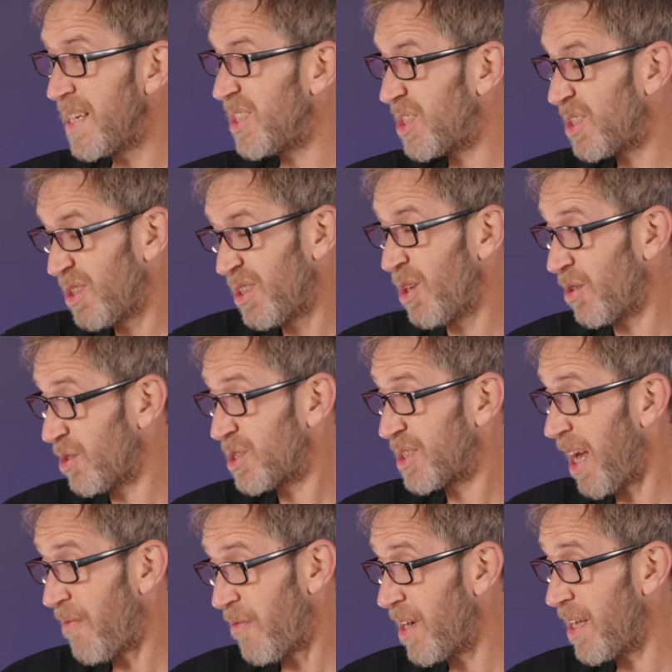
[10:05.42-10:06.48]
means right. you're
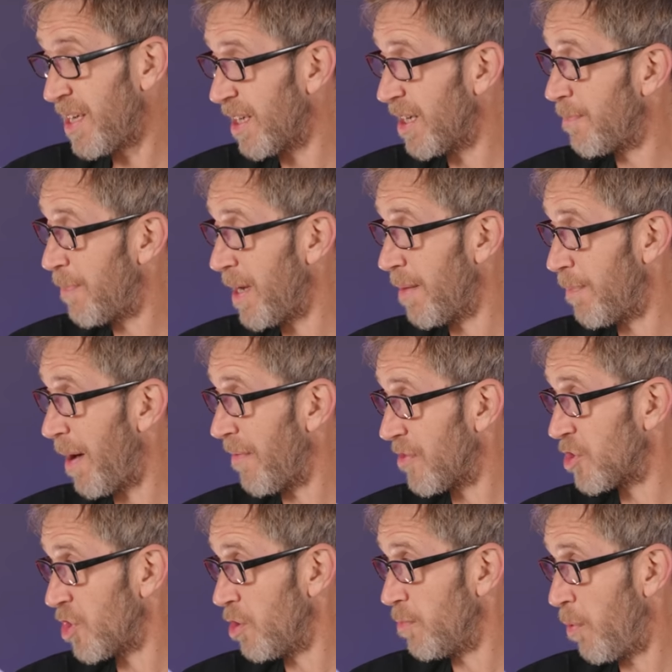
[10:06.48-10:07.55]
definitely going to be
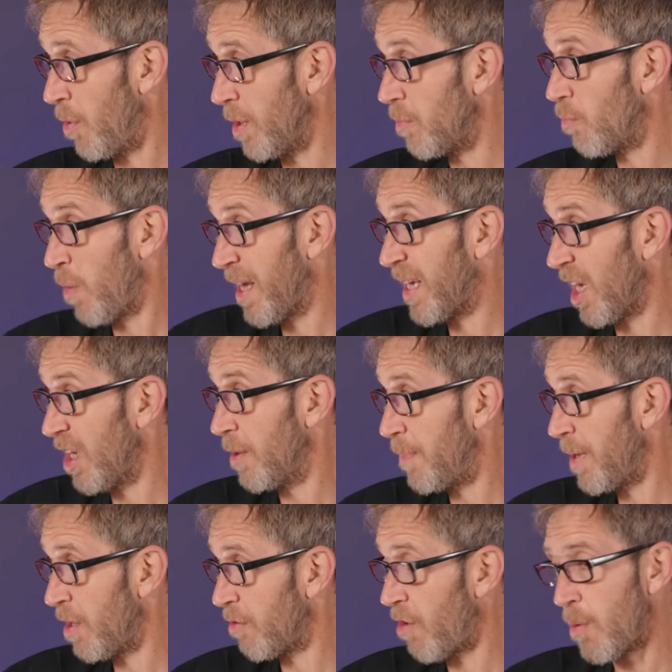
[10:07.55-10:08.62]
above the dew point. We're going to
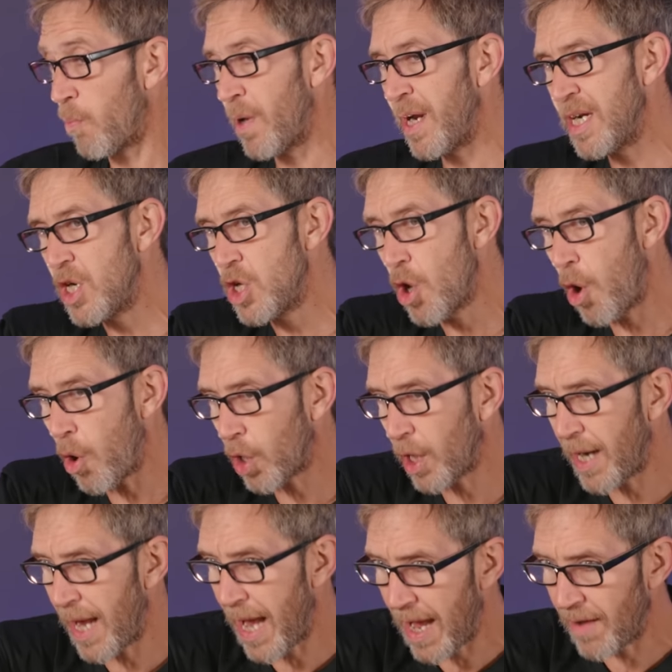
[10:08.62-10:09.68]
be all right. Yes. We're not
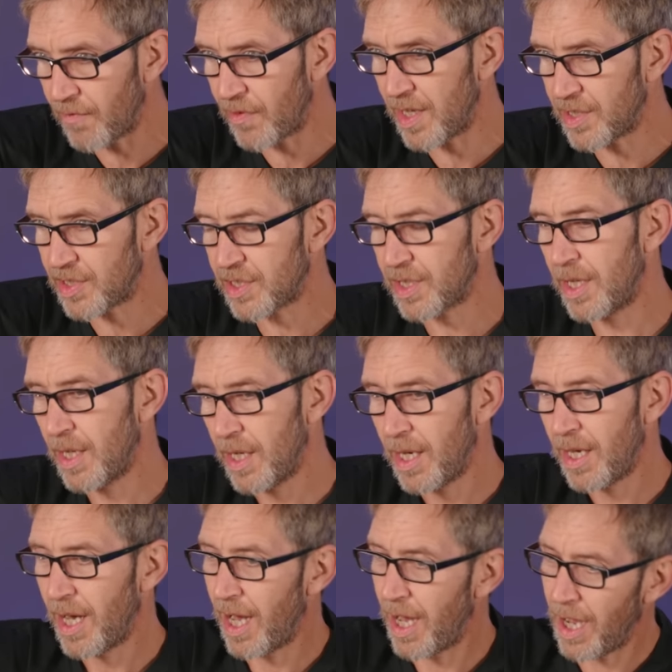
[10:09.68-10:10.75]
going to have this
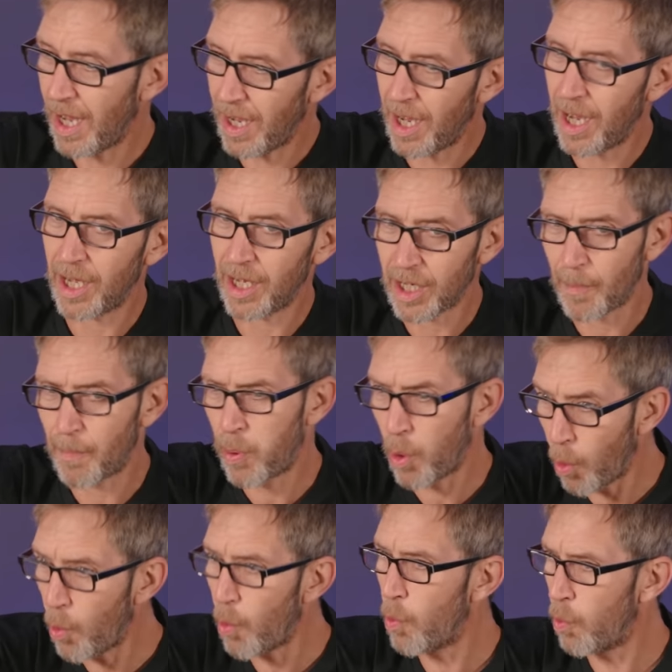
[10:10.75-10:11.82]
uh, uh, uh, uh,
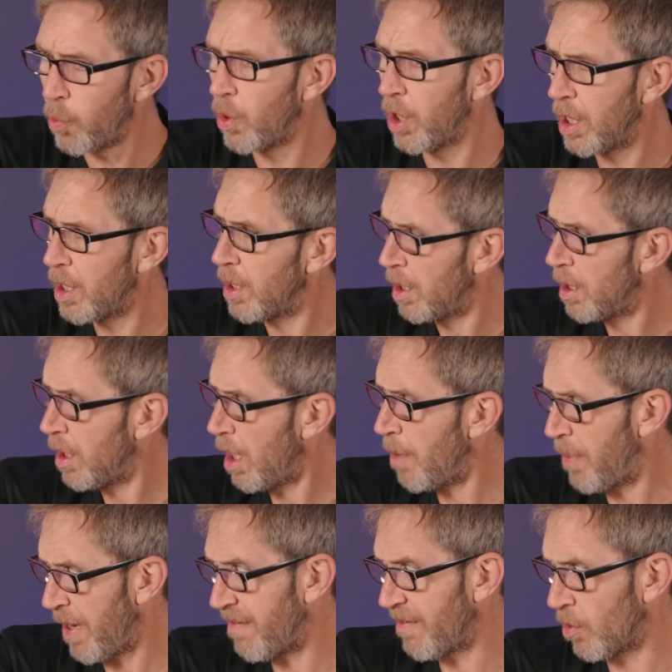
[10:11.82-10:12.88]
pool
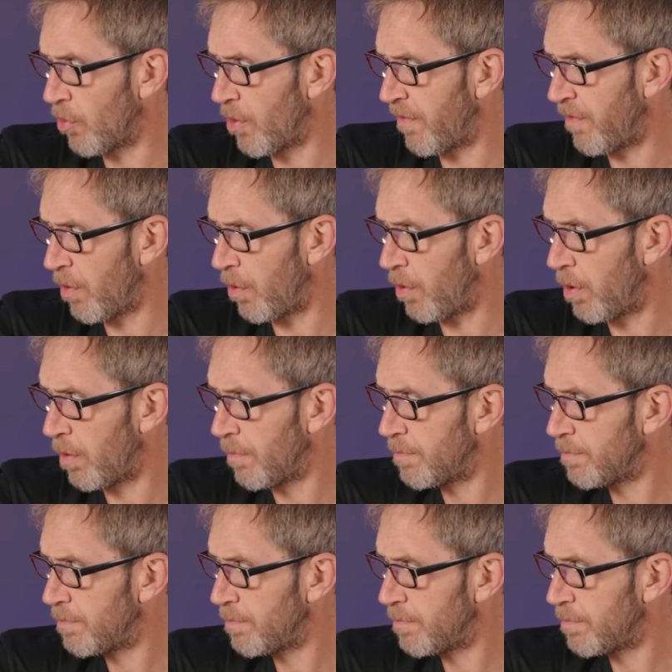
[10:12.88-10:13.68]
appearing on the floor. But